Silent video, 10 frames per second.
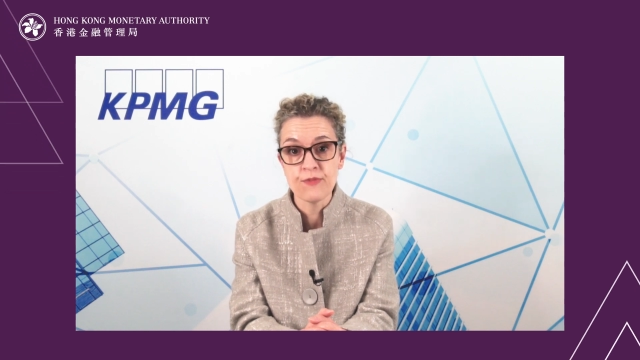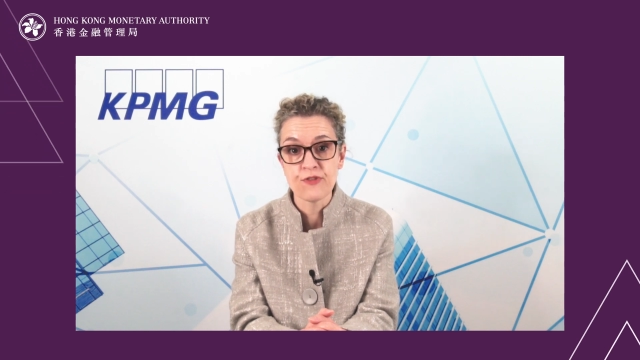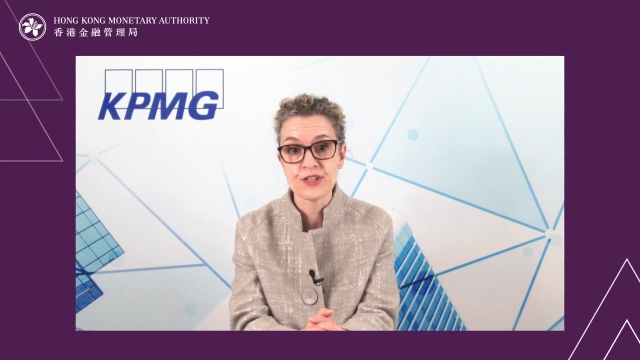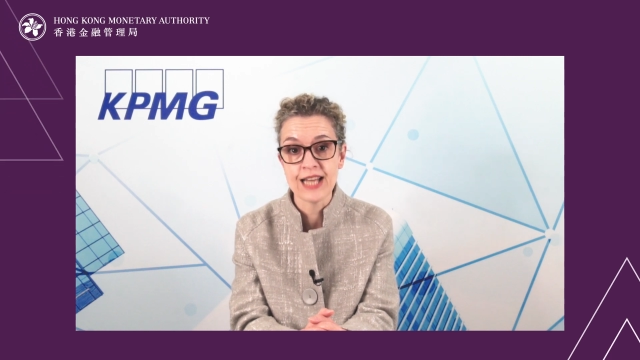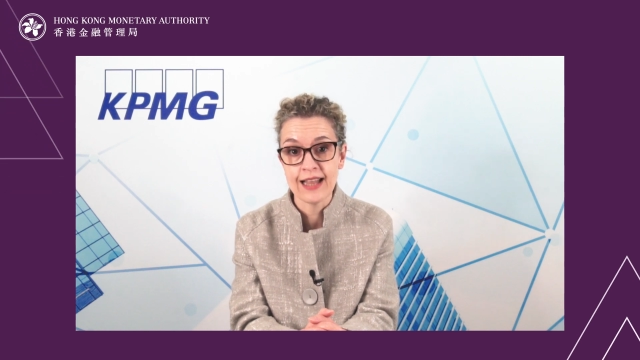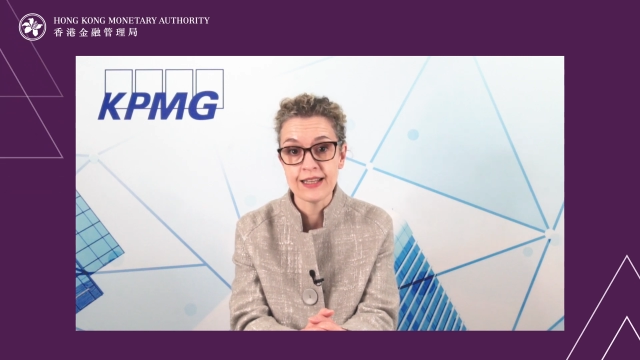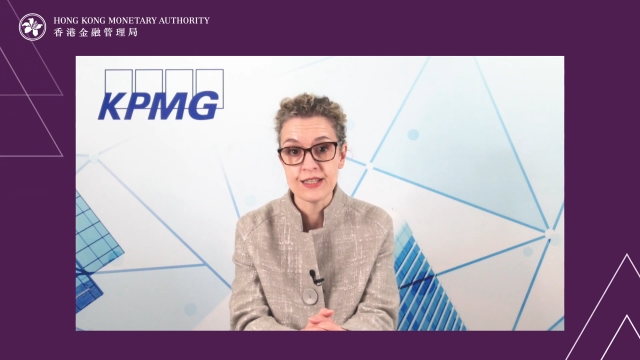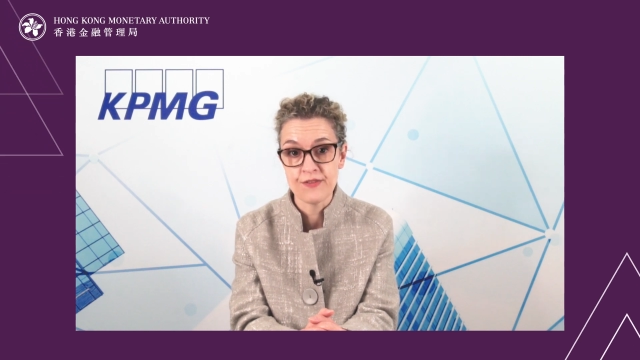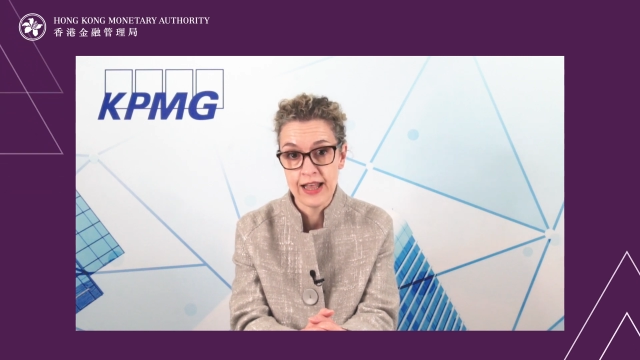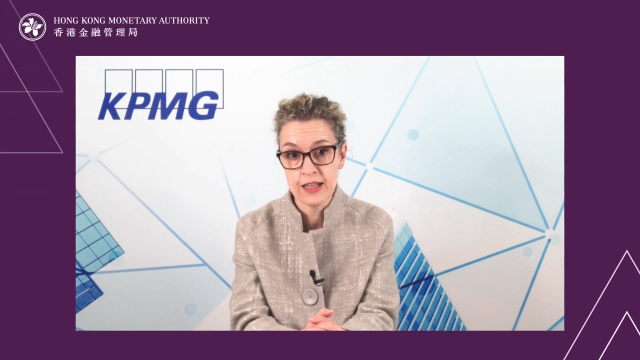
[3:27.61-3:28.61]
for Talent
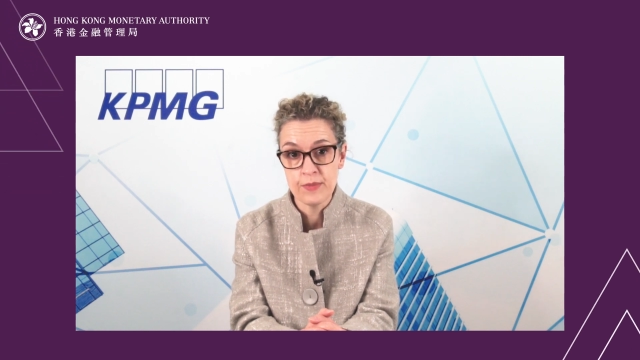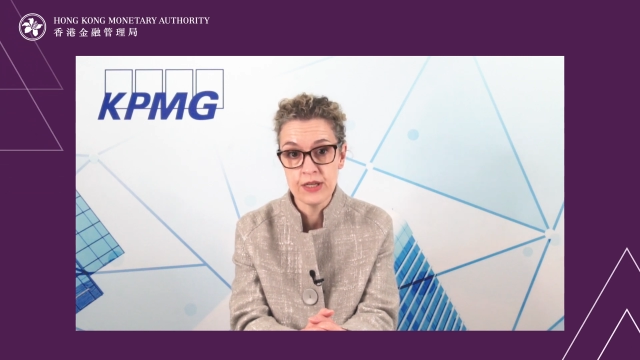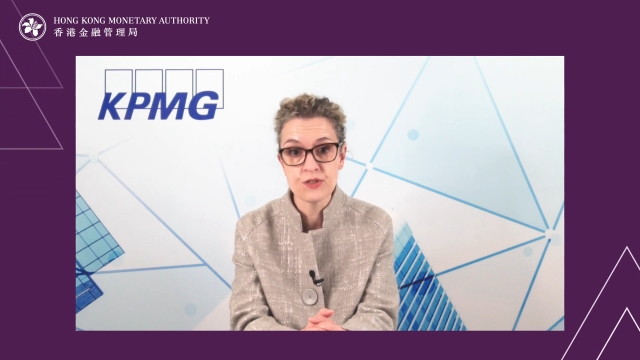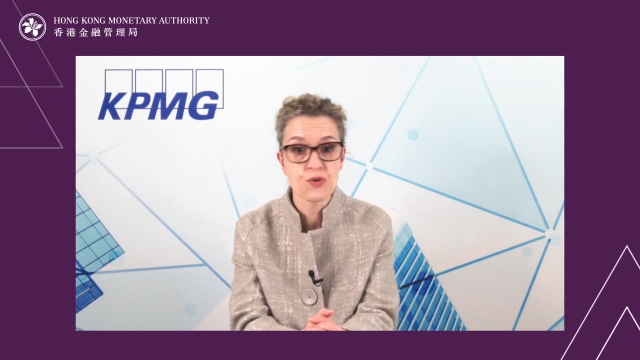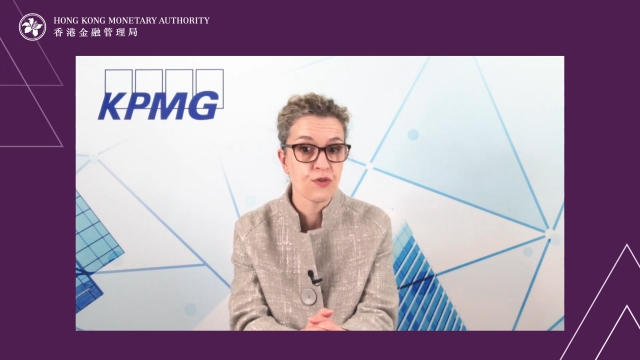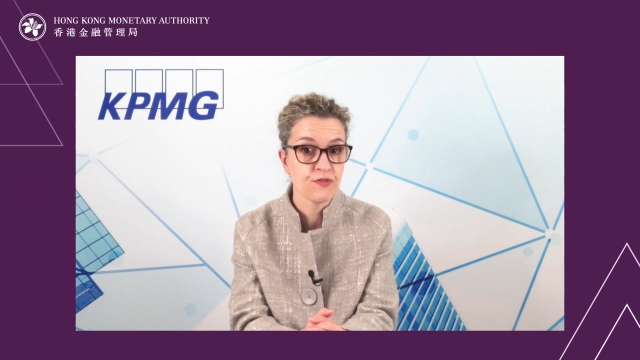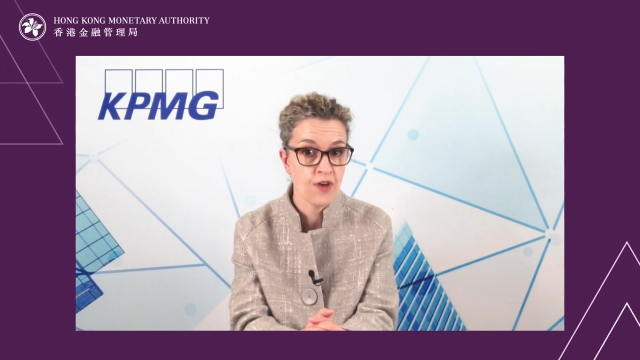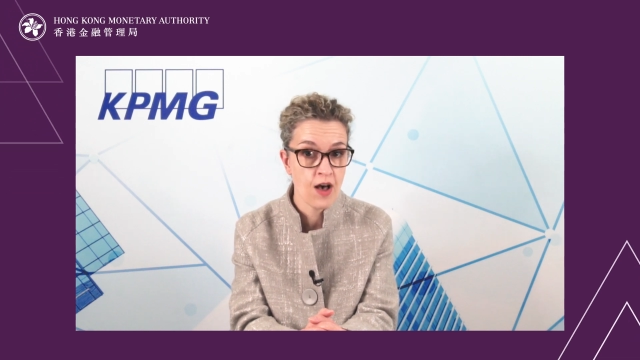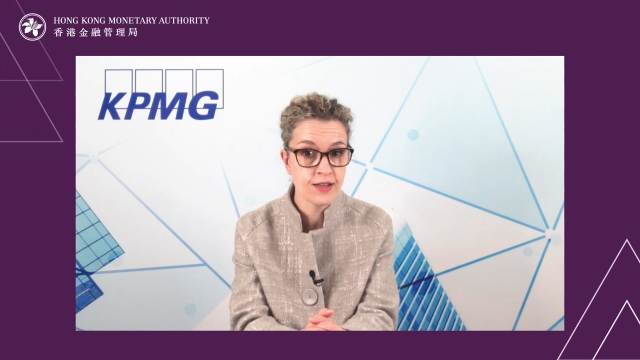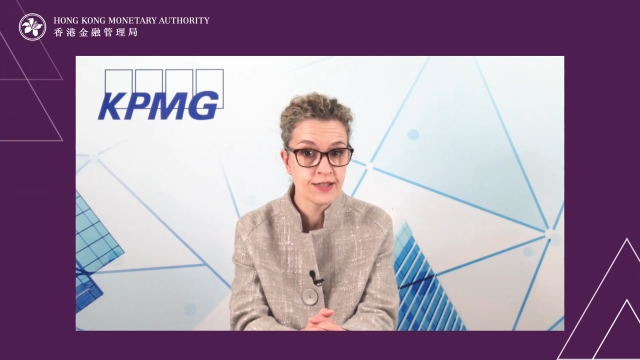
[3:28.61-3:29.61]
Development, or
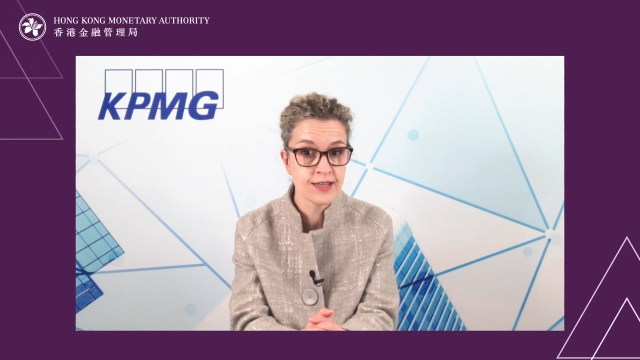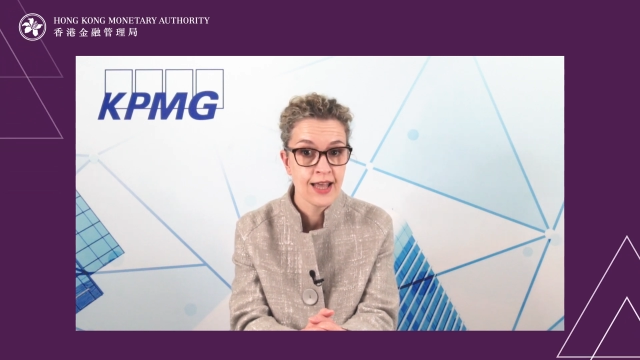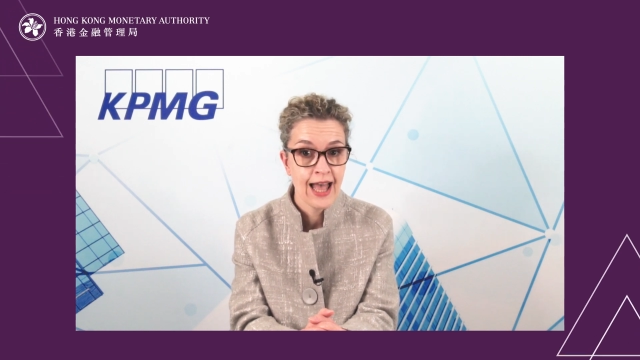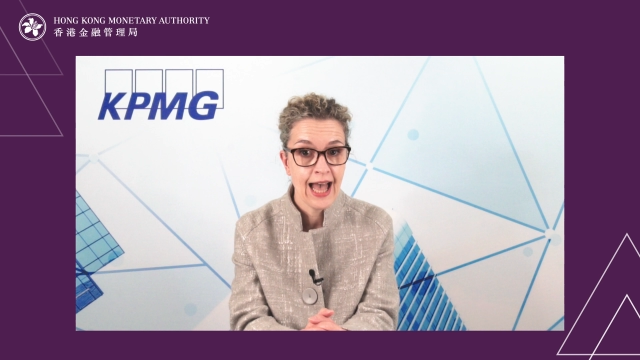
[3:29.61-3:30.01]
FAST,